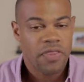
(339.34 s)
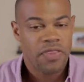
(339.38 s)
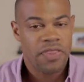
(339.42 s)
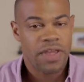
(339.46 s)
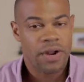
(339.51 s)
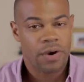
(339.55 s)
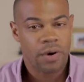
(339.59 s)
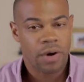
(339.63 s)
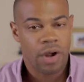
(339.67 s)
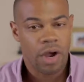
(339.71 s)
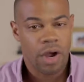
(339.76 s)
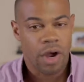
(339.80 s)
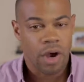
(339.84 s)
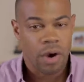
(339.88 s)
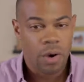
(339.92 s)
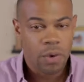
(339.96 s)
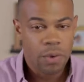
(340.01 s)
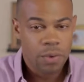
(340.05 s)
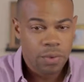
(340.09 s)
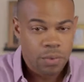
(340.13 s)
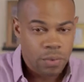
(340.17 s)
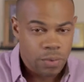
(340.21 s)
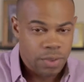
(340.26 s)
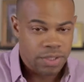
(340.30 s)
Their
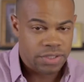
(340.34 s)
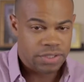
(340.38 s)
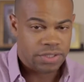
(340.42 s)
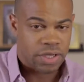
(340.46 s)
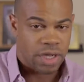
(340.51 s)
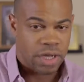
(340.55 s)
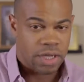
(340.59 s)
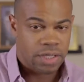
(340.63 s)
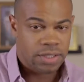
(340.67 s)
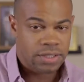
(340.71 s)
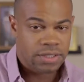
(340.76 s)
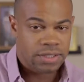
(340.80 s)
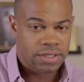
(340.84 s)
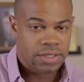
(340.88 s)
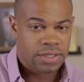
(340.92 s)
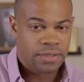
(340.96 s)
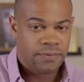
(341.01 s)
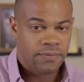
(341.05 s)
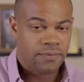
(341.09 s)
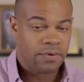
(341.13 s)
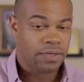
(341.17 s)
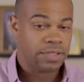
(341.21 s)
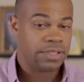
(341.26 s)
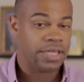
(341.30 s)
own
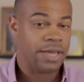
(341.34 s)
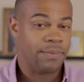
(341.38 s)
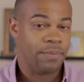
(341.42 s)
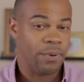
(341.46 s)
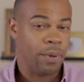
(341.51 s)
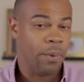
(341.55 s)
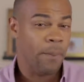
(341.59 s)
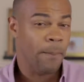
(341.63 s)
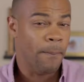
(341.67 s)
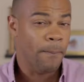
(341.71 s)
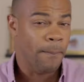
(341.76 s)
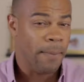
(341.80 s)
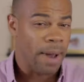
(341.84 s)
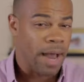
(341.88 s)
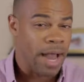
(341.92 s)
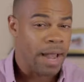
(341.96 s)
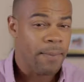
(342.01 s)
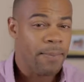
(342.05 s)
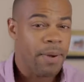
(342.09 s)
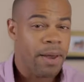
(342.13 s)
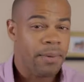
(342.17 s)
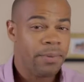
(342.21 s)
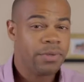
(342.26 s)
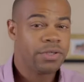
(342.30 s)
results, for example,
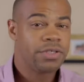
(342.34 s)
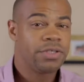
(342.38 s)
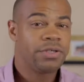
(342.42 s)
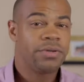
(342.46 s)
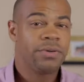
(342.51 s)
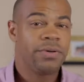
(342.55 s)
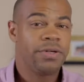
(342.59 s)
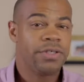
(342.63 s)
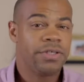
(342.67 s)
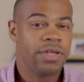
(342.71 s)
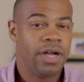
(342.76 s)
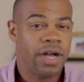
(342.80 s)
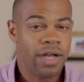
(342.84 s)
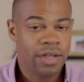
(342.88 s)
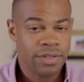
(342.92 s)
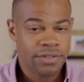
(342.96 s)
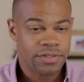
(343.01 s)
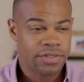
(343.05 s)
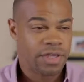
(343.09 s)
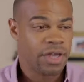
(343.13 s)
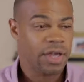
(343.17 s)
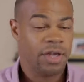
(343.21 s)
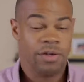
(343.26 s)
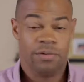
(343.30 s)
my publishing
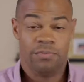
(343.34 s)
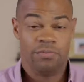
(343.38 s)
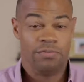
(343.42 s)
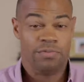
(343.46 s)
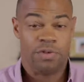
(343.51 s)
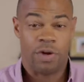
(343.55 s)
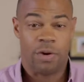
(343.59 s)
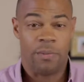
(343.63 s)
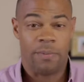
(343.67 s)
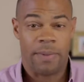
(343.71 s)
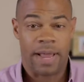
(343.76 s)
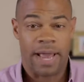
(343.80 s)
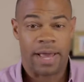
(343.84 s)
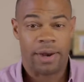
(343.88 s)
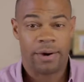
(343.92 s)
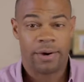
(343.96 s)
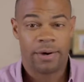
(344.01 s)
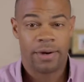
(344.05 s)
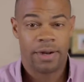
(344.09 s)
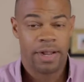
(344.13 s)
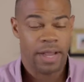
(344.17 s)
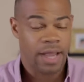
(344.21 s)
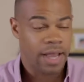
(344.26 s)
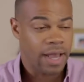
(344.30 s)
results, don't matter
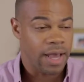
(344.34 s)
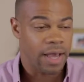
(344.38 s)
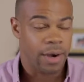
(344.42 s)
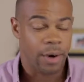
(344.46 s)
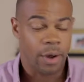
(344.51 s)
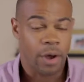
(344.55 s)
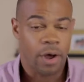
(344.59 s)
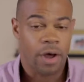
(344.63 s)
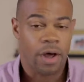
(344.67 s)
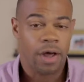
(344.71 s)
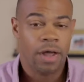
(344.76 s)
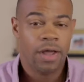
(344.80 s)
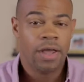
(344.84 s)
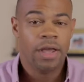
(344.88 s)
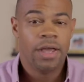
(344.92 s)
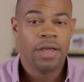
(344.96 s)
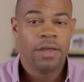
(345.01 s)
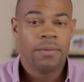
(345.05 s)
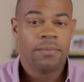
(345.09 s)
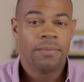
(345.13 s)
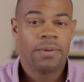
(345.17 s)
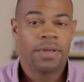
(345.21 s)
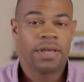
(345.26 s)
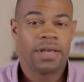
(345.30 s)
at all,
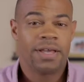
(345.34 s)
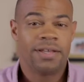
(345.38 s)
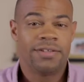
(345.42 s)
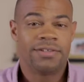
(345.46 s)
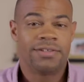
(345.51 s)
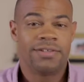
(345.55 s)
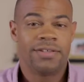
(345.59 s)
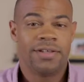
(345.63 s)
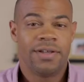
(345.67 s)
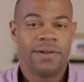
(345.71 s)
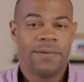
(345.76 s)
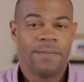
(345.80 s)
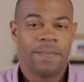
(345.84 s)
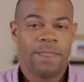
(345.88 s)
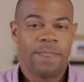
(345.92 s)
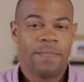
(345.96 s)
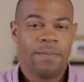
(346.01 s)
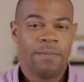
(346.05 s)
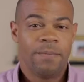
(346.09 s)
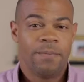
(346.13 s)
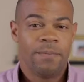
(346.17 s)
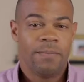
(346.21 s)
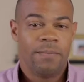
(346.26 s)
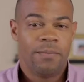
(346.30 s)
because
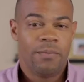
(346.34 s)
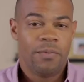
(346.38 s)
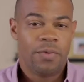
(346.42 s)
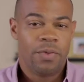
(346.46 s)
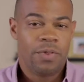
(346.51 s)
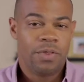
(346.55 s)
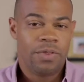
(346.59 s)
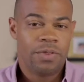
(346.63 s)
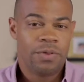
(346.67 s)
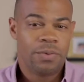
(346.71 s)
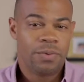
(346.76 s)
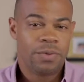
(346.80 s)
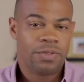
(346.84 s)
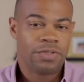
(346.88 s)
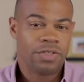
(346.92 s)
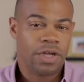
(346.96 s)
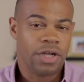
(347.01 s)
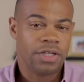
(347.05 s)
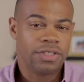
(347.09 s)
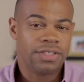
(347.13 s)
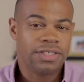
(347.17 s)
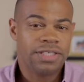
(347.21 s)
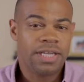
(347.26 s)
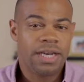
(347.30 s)
the
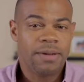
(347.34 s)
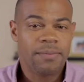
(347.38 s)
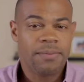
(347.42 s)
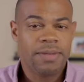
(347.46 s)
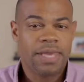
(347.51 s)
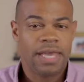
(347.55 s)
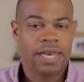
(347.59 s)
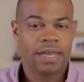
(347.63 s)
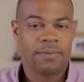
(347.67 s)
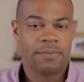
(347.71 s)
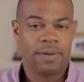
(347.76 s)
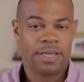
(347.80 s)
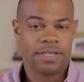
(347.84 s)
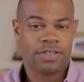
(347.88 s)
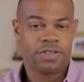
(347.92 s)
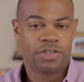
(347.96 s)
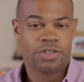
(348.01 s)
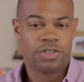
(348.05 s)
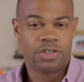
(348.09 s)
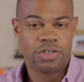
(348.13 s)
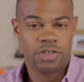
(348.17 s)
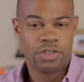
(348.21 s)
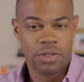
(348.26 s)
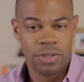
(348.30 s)
results that I'm getting my
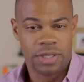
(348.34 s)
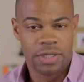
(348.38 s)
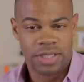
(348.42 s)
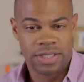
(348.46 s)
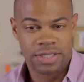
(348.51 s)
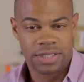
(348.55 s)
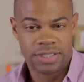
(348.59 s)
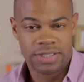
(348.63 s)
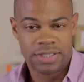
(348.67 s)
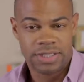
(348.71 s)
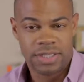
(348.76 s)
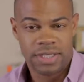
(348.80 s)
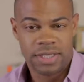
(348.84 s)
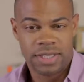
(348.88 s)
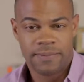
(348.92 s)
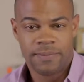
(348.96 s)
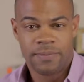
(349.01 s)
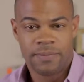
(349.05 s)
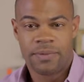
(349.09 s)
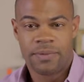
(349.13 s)
students,